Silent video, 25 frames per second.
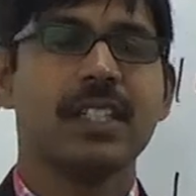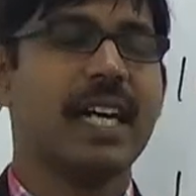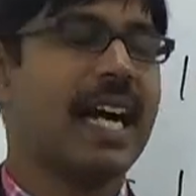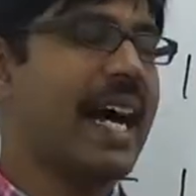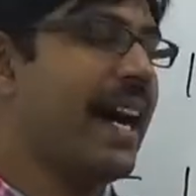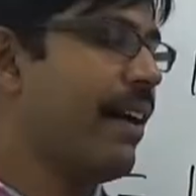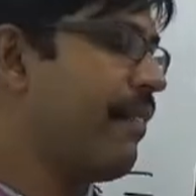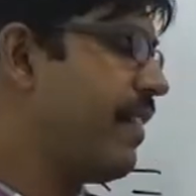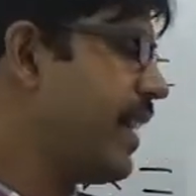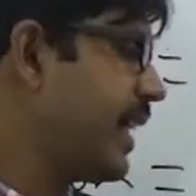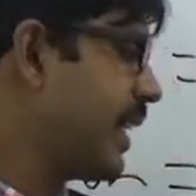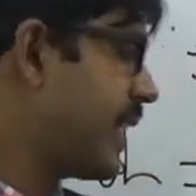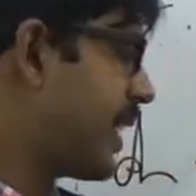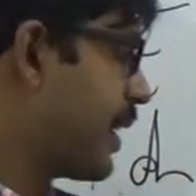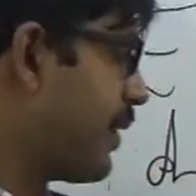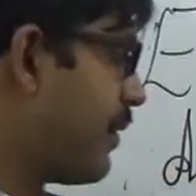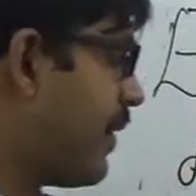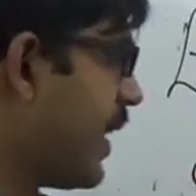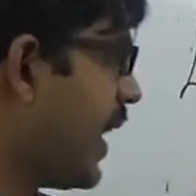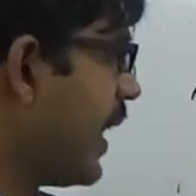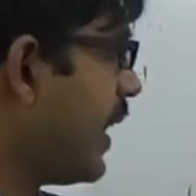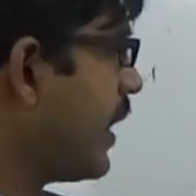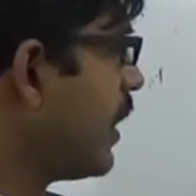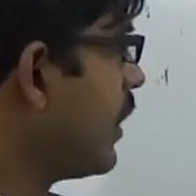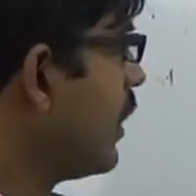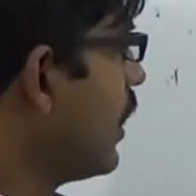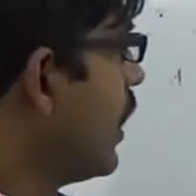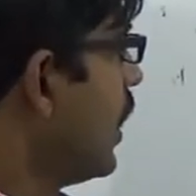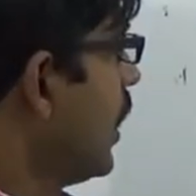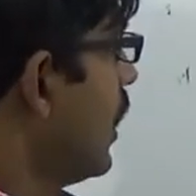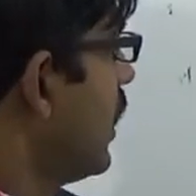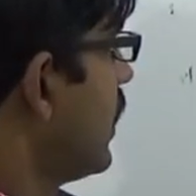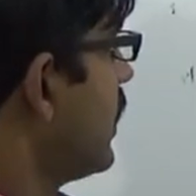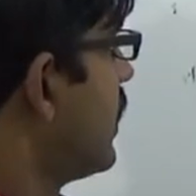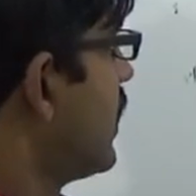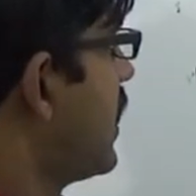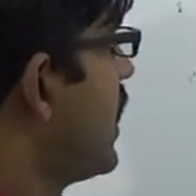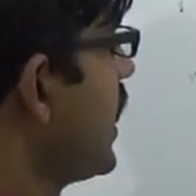having given
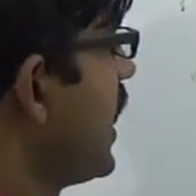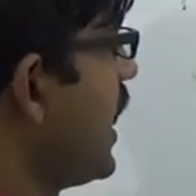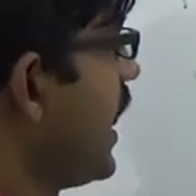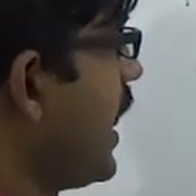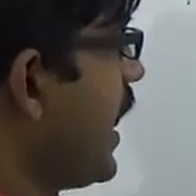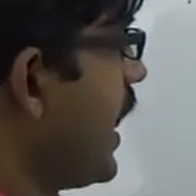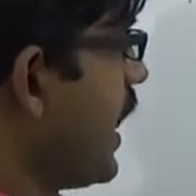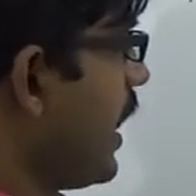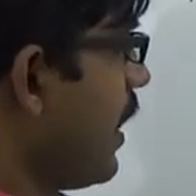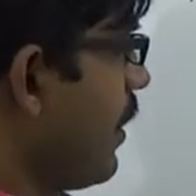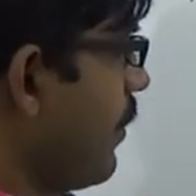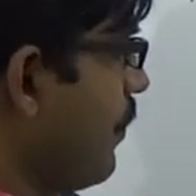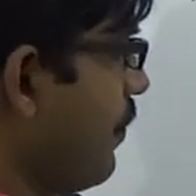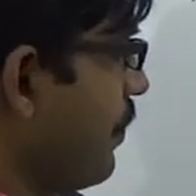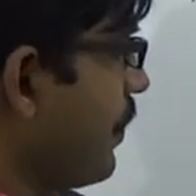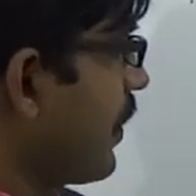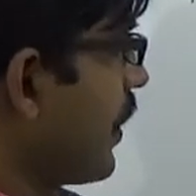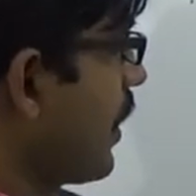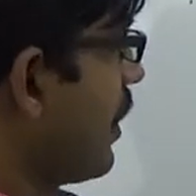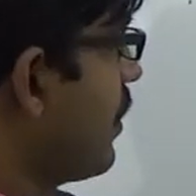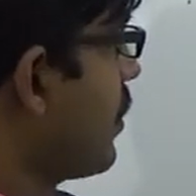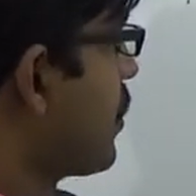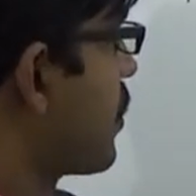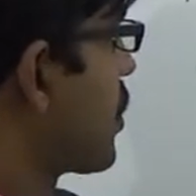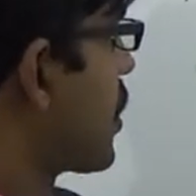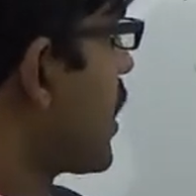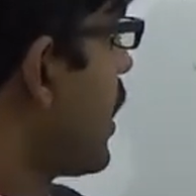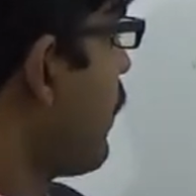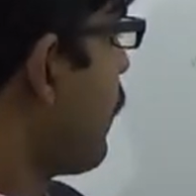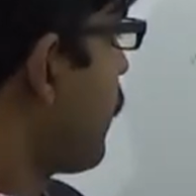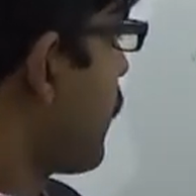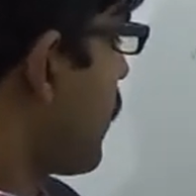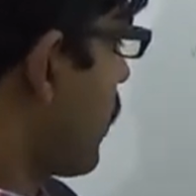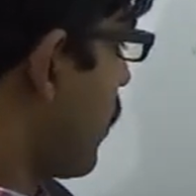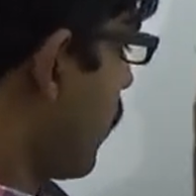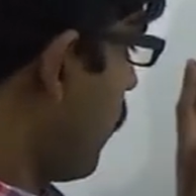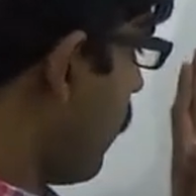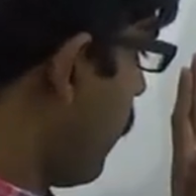the
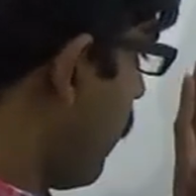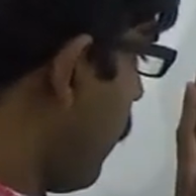drift,